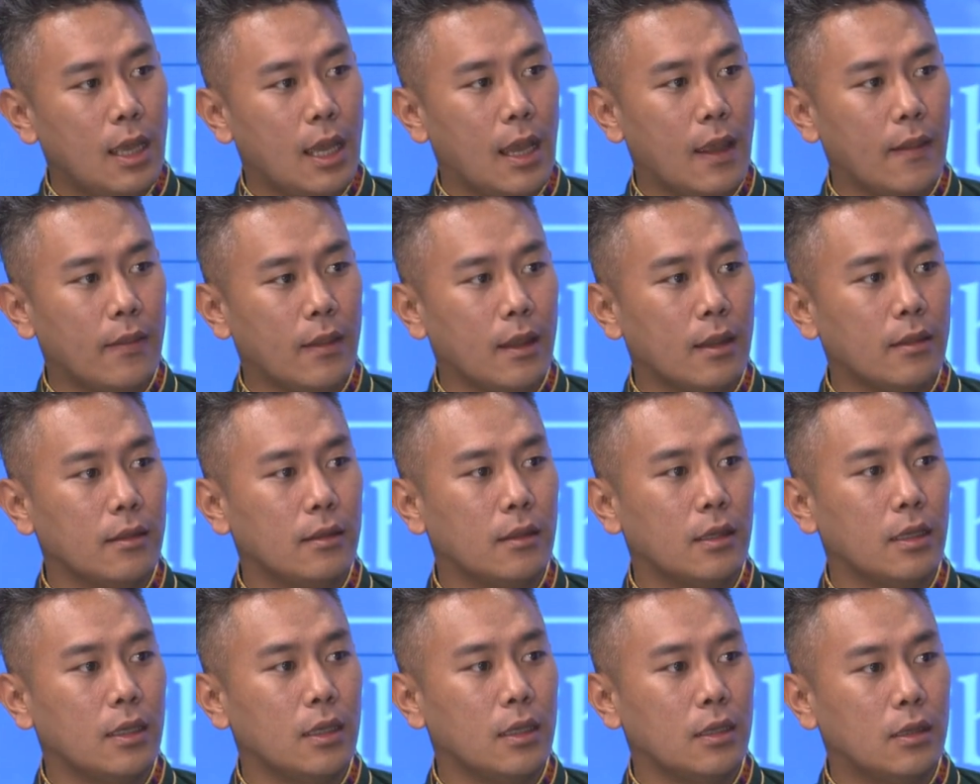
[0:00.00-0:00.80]
And
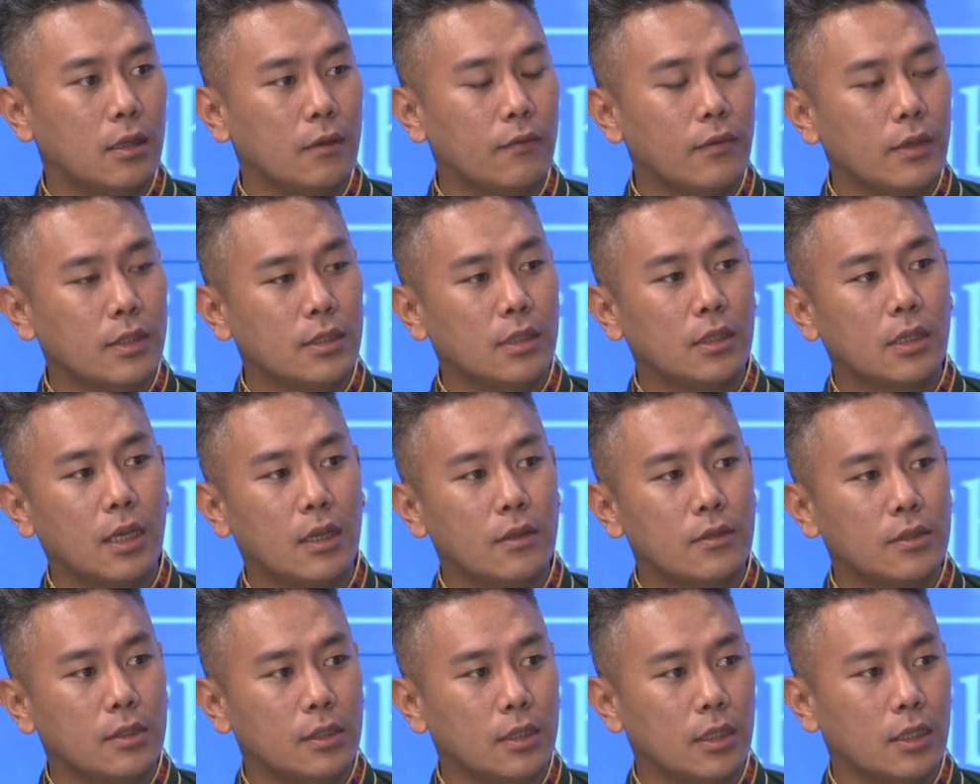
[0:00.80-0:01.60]
then the visa
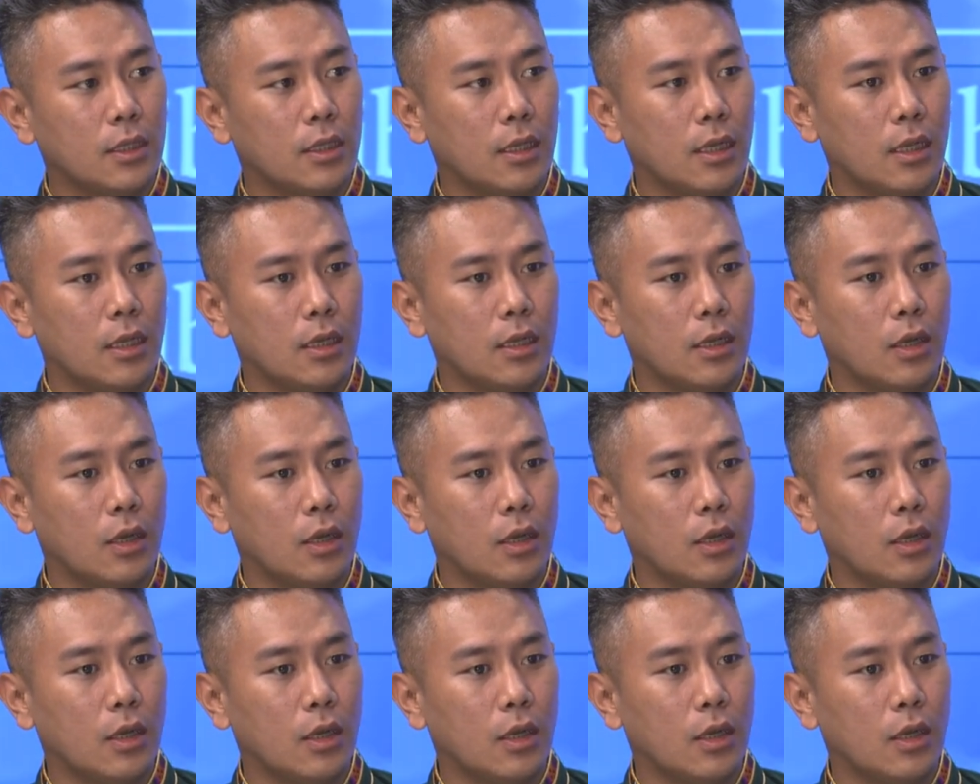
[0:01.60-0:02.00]
counselor